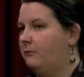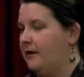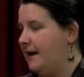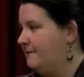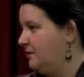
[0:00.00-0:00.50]

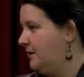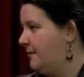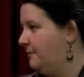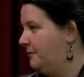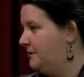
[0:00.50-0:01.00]
We have to come
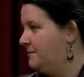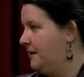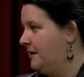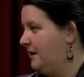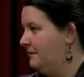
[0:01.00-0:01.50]
up with this
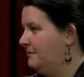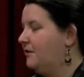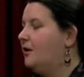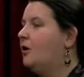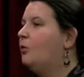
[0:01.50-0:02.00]
money.
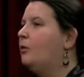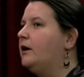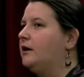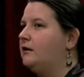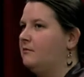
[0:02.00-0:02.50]

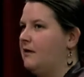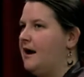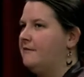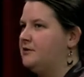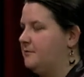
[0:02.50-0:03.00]
We
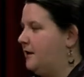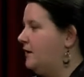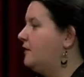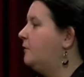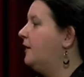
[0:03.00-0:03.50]
have some
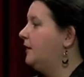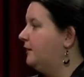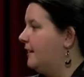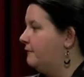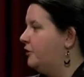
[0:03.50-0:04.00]
money that we can
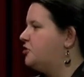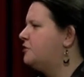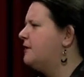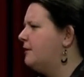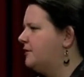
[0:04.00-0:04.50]
leverage,
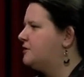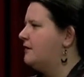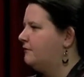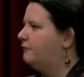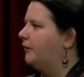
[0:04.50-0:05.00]
so now we just
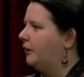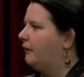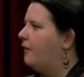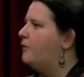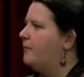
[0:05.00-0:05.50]
have to
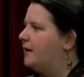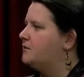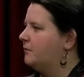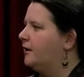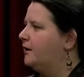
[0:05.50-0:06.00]
figure out the
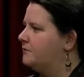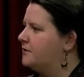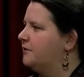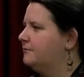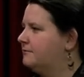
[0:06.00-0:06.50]
best way to
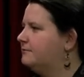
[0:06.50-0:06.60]
use it.